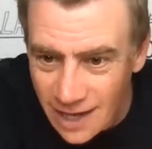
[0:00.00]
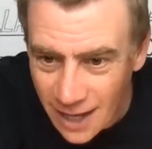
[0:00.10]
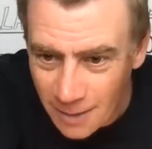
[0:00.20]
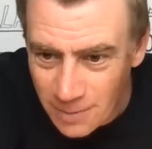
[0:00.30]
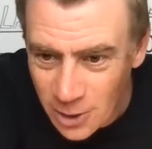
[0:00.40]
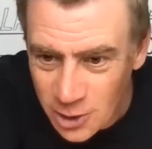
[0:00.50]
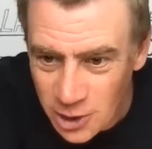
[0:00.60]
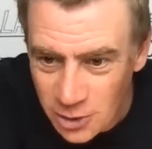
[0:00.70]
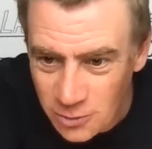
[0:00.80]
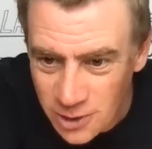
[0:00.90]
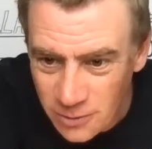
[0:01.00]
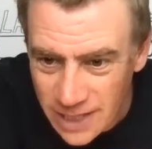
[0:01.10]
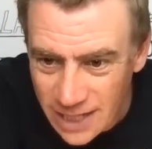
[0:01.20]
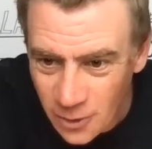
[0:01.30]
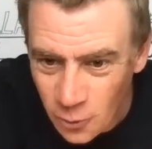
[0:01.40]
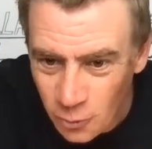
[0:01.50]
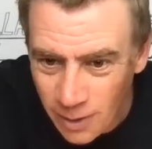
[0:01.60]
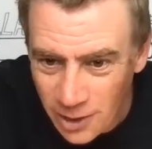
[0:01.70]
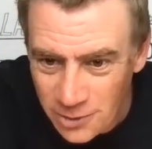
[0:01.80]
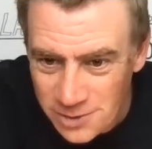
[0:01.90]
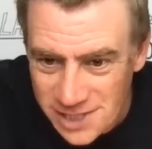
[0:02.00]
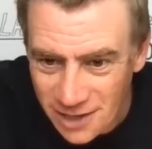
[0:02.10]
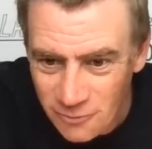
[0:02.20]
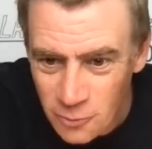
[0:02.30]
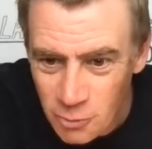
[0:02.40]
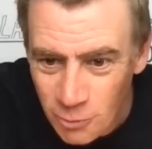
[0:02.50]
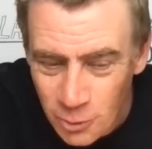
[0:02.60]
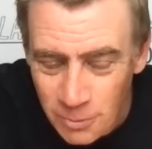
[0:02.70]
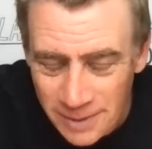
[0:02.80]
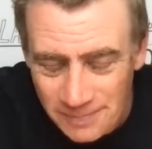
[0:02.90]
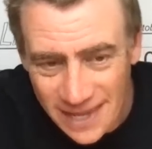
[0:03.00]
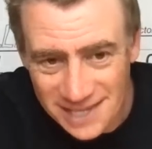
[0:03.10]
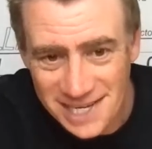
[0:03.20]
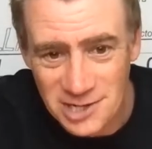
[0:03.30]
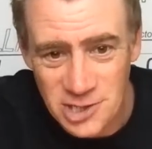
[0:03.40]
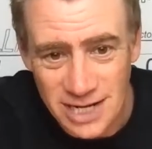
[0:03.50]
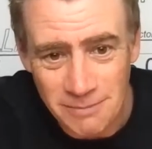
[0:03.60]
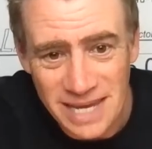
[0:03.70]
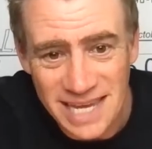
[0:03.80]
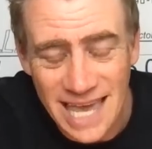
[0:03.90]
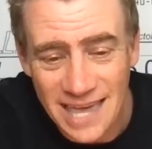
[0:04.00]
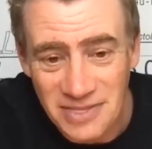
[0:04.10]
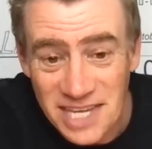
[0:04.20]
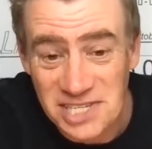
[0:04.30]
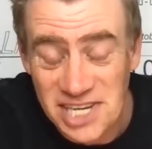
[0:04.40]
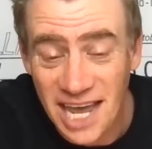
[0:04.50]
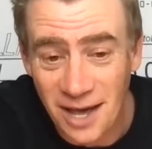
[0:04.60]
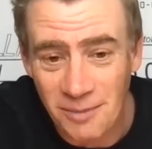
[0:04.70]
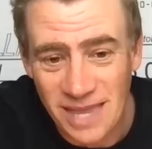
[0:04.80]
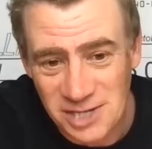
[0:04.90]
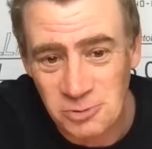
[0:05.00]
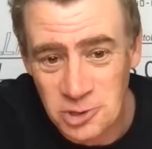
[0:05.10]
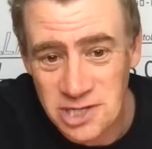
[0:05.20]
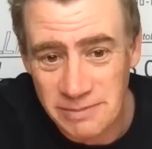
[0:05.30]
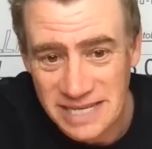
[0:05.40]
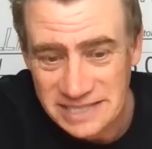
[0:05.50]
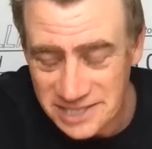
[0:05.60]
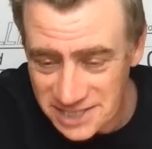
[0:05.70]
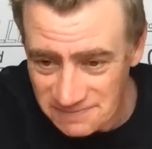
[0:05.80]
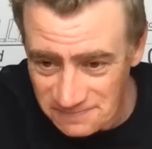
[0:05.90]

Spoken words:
Look at you doing it all by yourself. Whoop, whoop. That's actually me getting this set up. That's what she means.